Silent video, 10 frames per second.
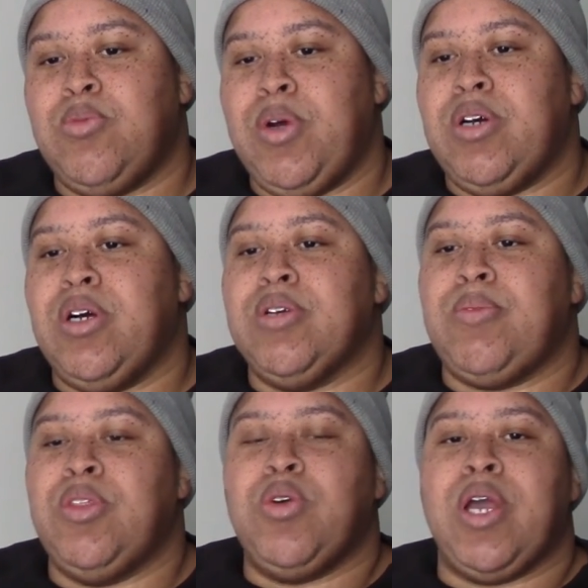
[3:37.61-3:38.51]
Well, a
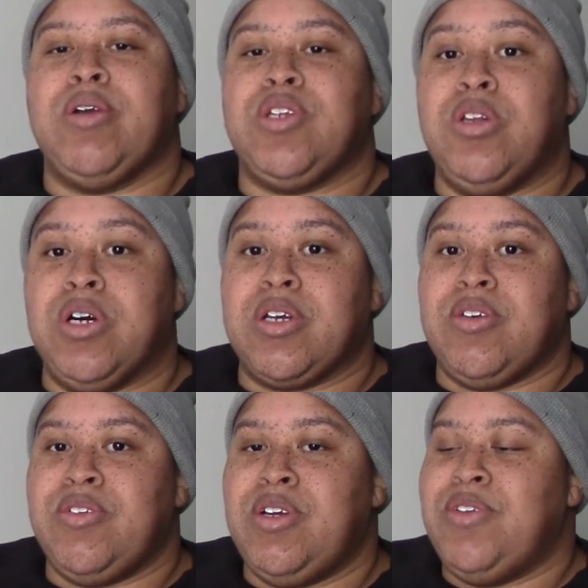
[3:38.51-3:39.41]
new character look
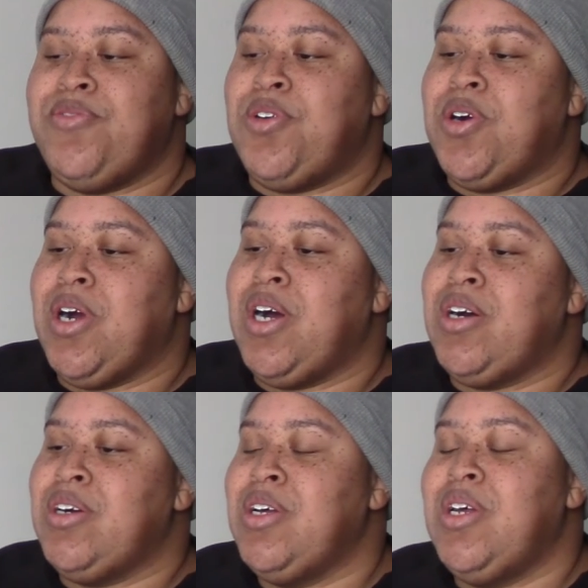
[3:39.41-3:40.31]

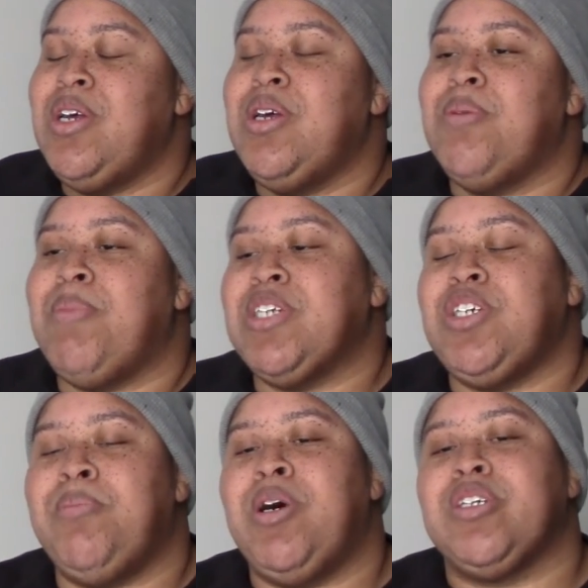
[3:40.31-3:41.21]
for my
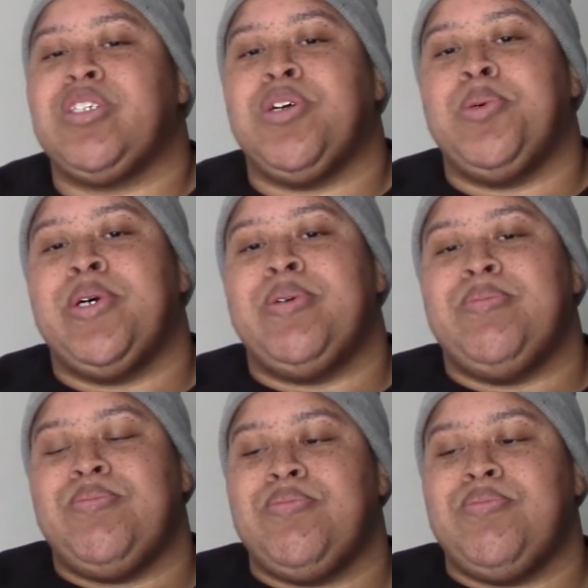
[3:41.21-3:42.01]
Chipmunk. So